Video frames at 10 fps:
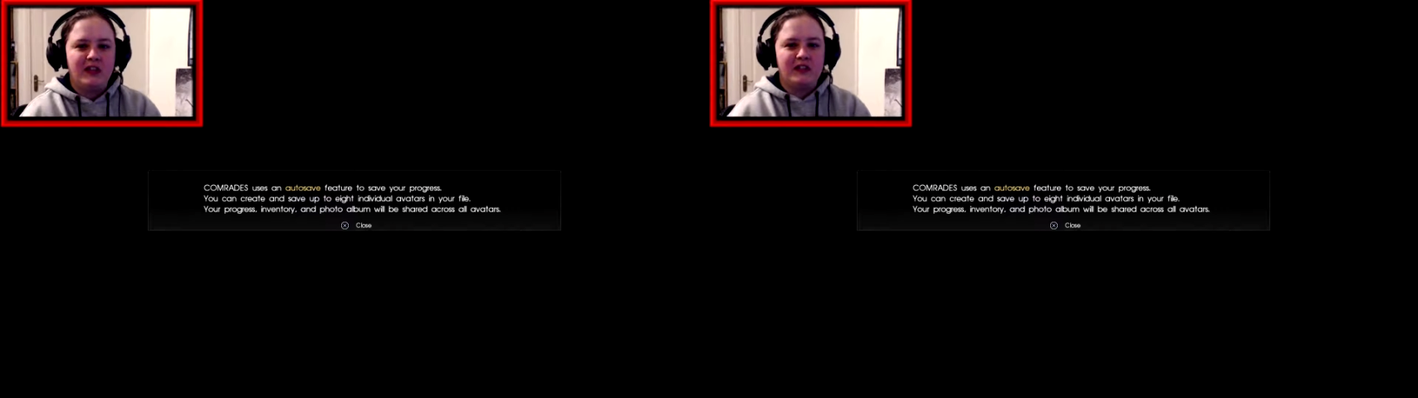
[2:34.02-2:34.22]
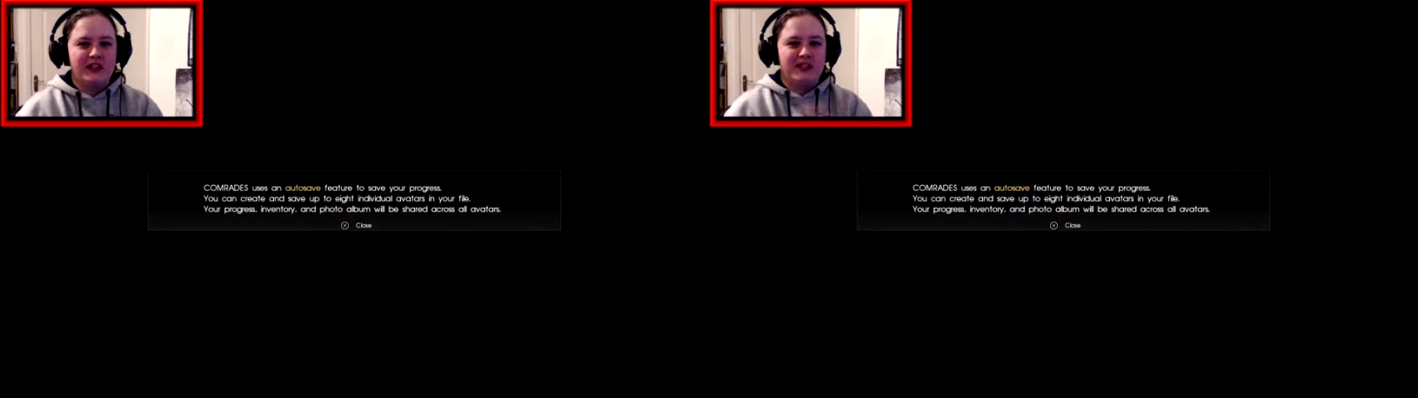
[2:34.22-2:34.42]

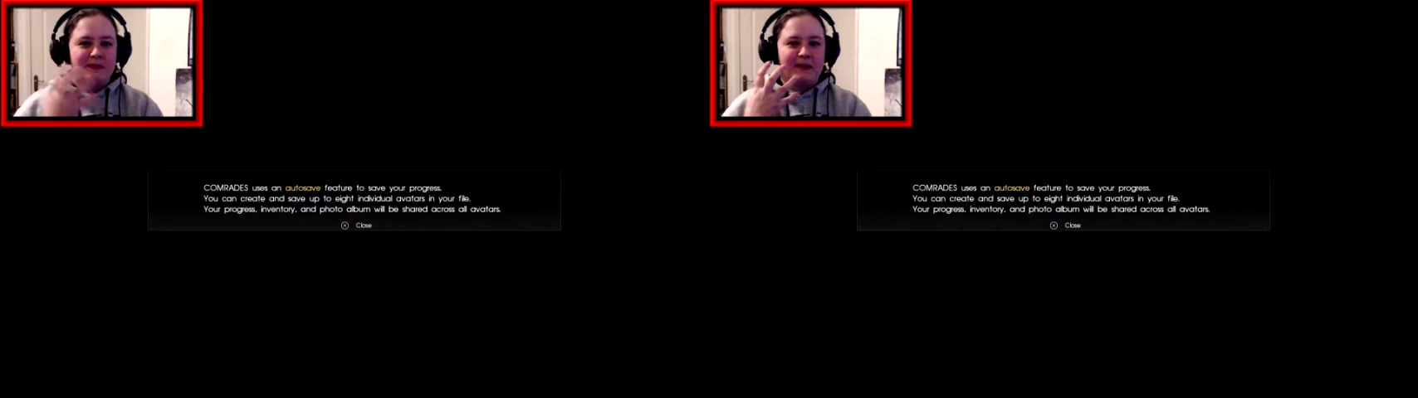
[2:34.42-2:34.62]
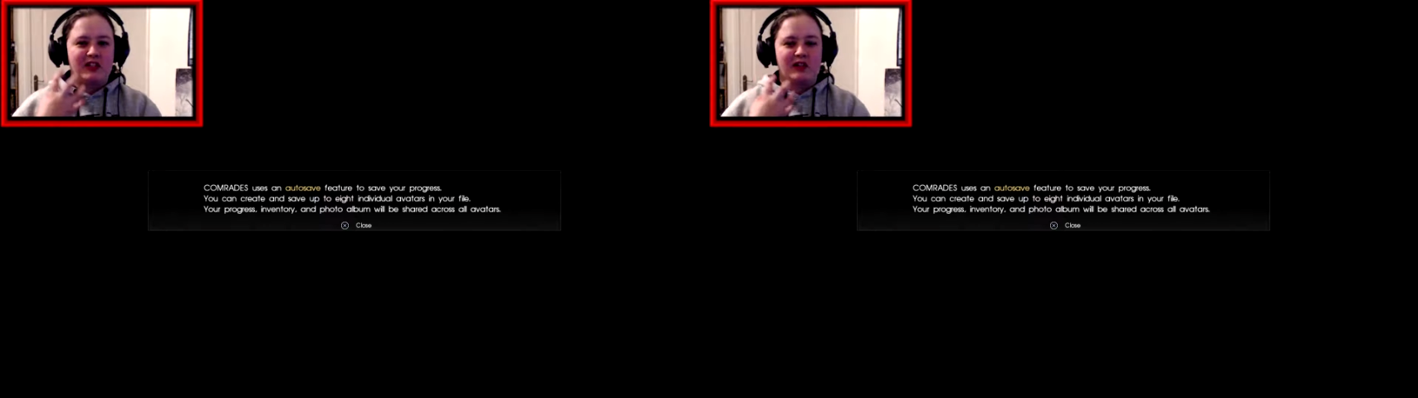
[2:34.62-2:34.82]
just to
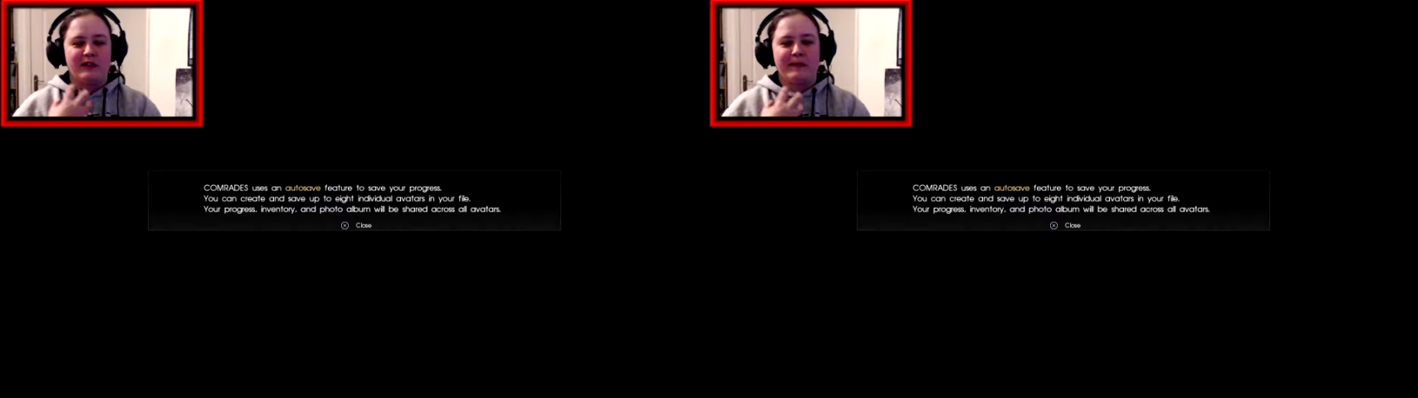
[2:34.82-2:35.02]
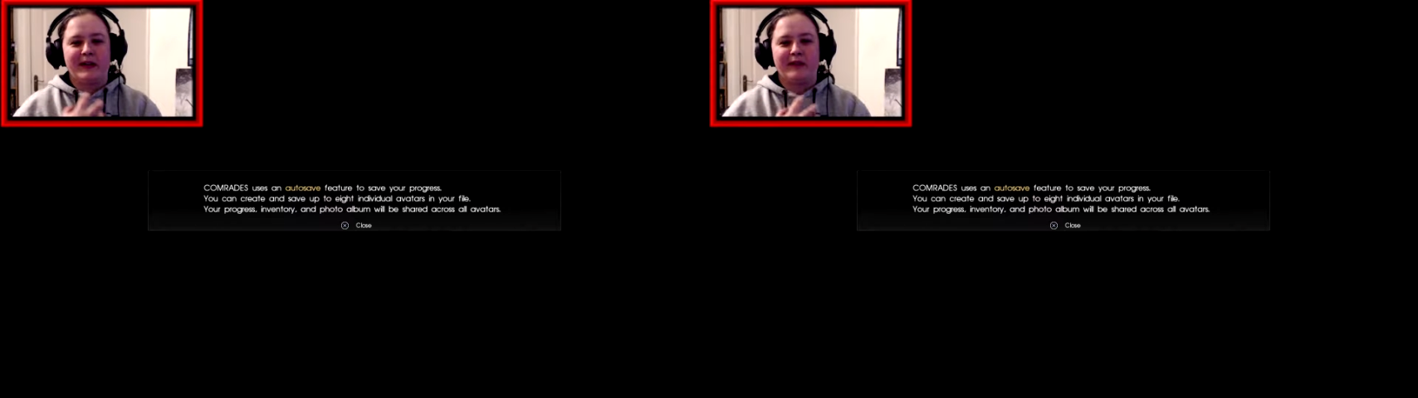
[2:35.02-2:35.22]
make
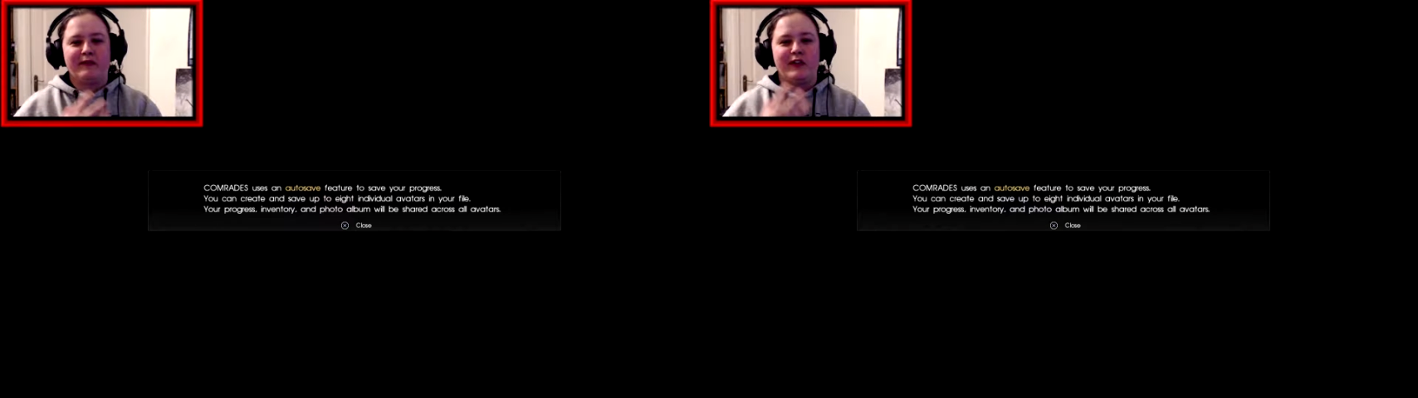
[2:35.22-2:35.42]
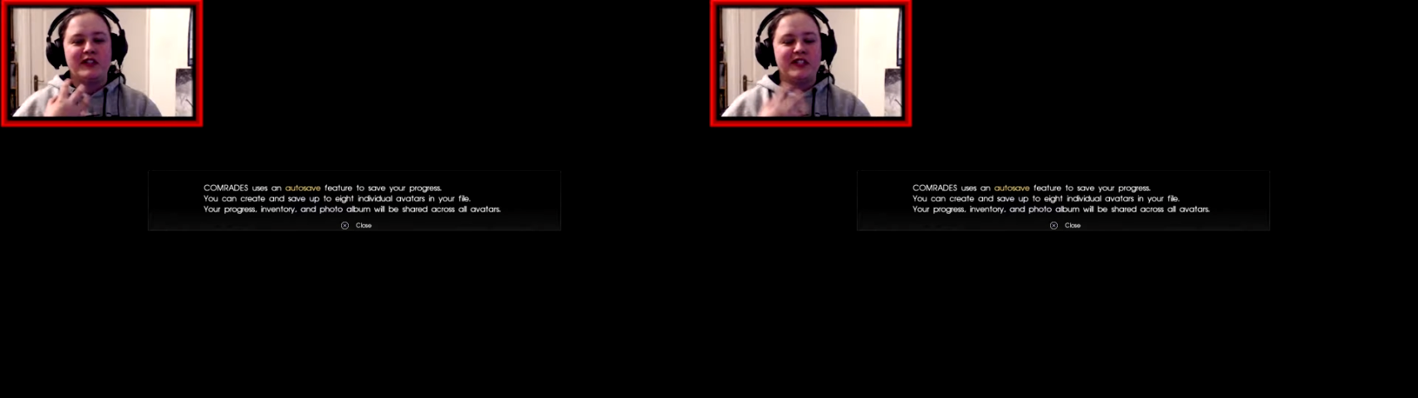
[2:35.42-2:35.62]
sure my
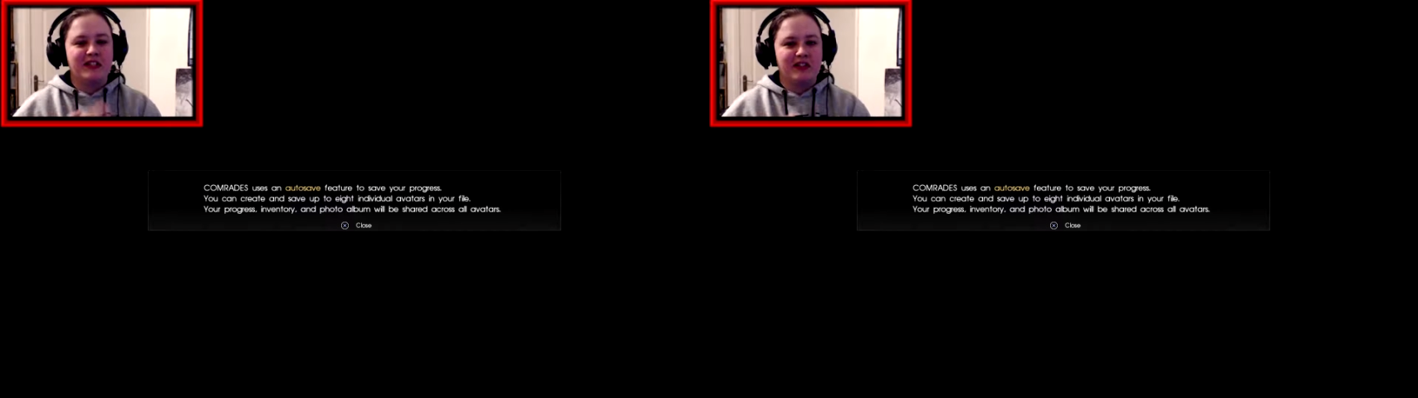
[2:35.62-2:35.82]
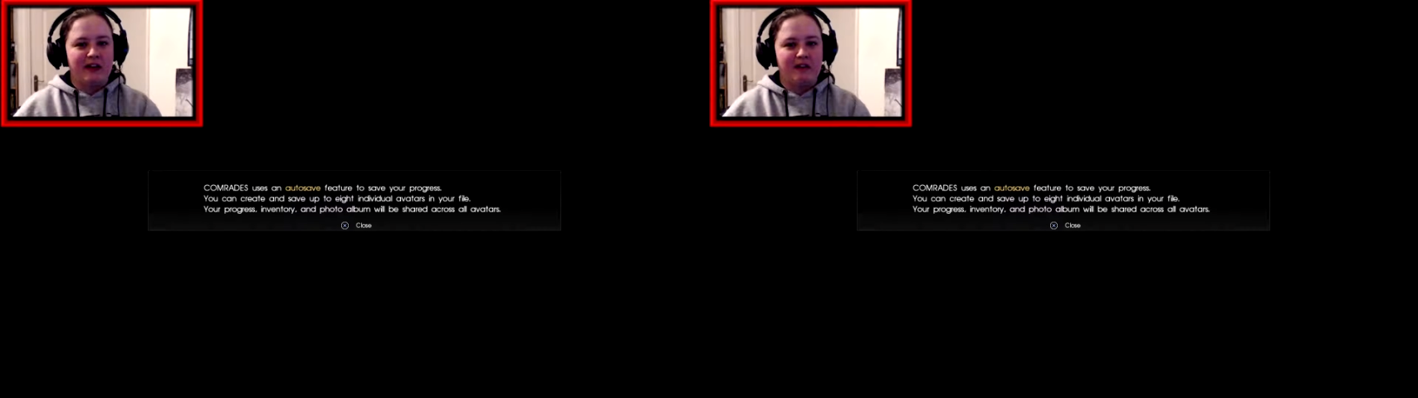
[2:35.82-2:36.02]
voice is
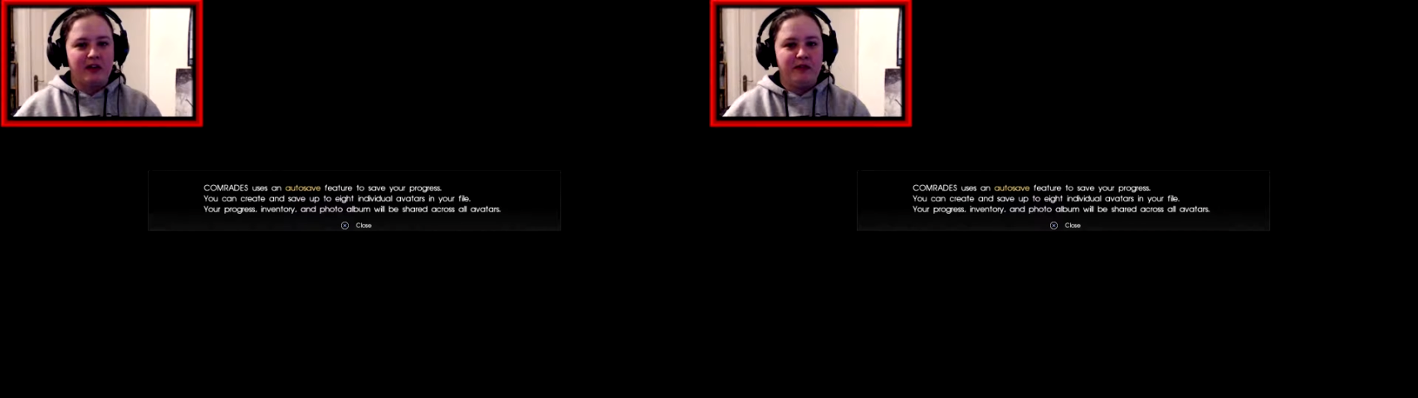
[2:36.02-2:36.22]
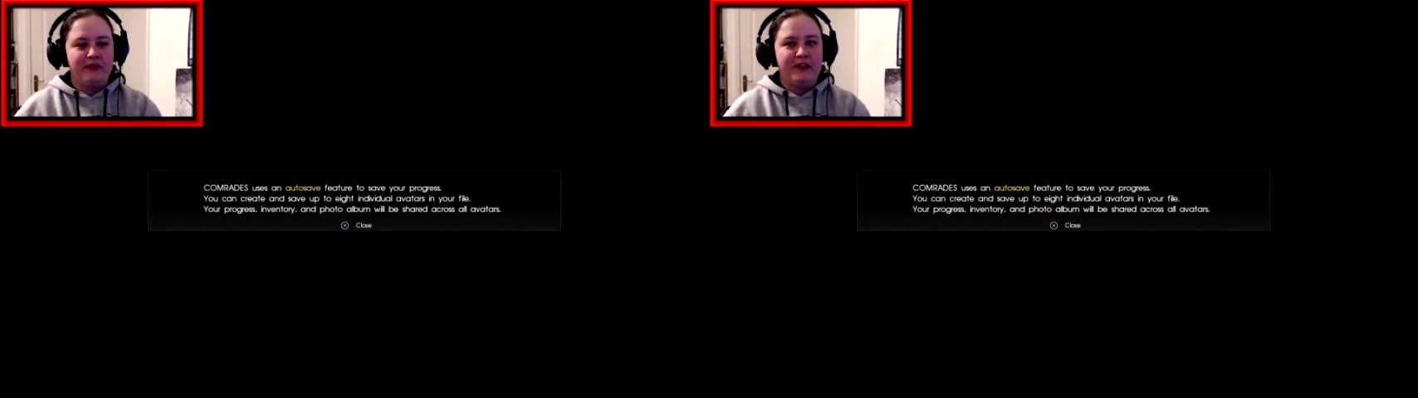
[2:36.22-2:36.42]
clear
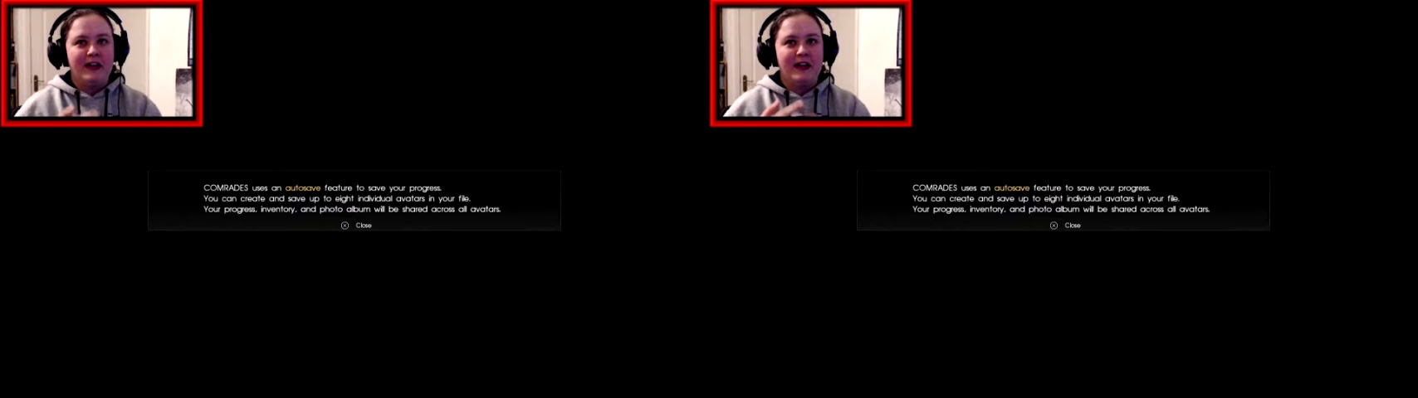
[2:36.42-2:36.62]
enough.